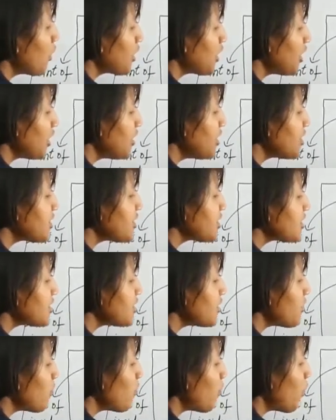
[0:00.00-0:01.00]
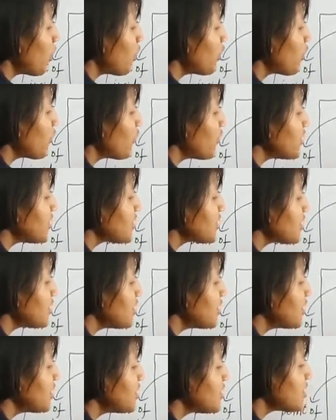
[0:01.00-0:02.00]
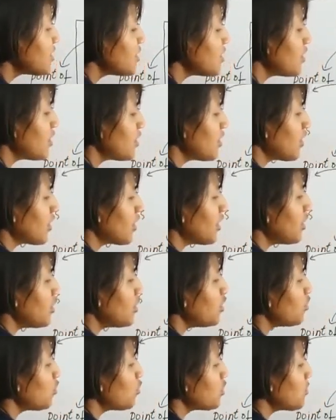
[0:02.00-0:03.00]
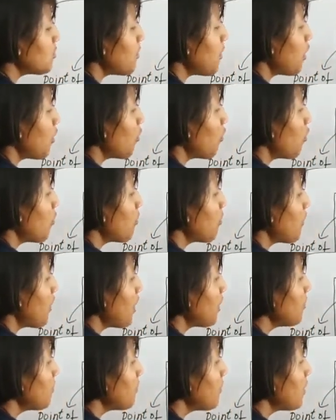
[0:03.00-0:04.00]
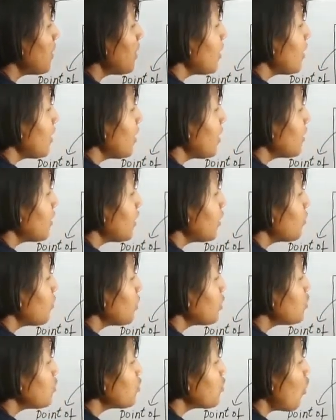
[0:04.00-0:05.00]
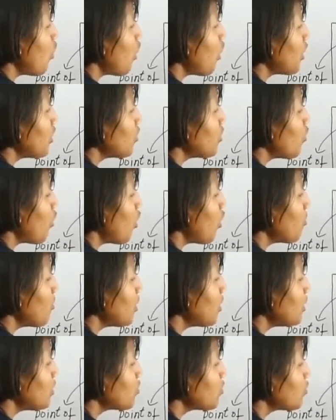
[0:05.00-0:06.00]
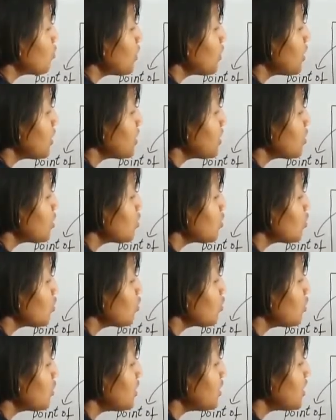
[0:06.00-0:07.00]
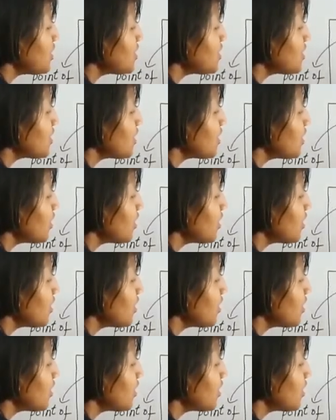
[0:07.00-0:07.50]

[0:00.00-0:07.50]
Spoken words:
okay, this is the point of incidence, okay, denoted by O prime. Then we'll draw a normal through this